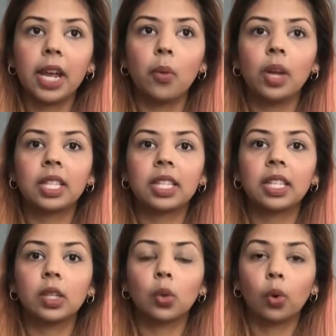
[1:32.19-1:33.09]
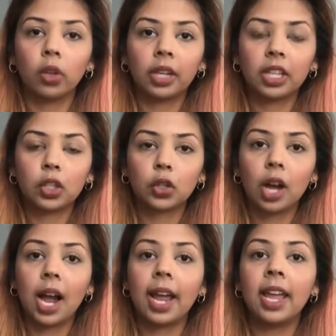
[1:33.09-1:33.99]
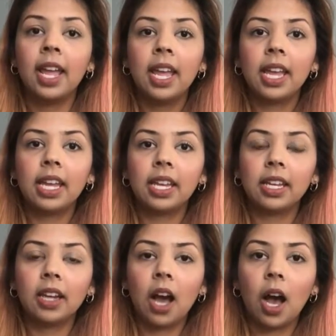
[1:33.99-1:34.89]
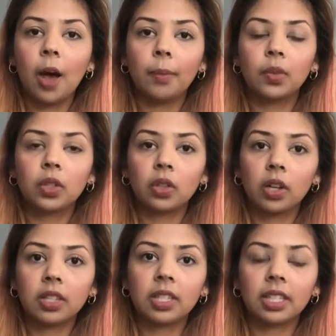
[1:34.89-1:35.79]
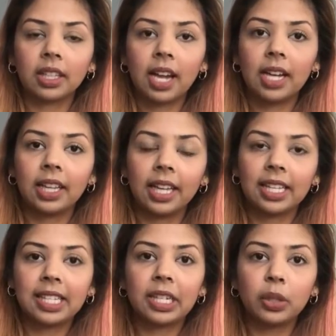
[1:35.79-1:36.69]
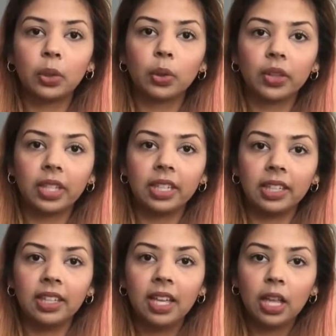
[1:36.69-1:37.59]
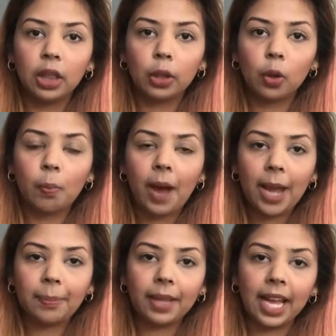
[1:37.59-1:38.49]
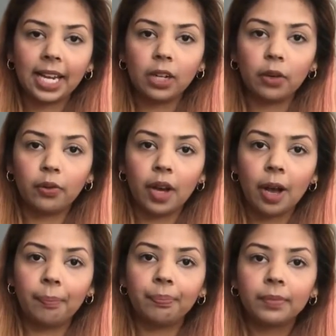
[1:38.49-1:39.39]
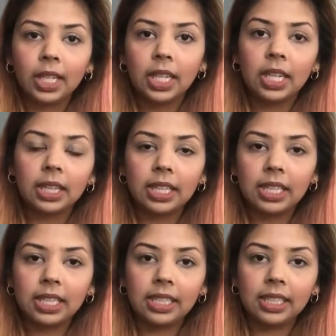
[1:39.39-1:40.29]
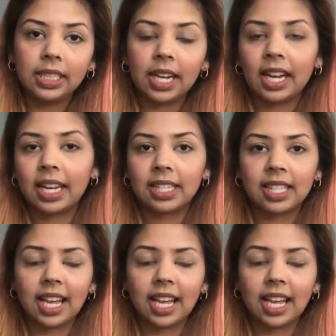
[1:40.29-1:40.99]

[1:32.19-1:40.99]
Once the soil gets dry, it starts to kind of like signal the little pipeline of I guess,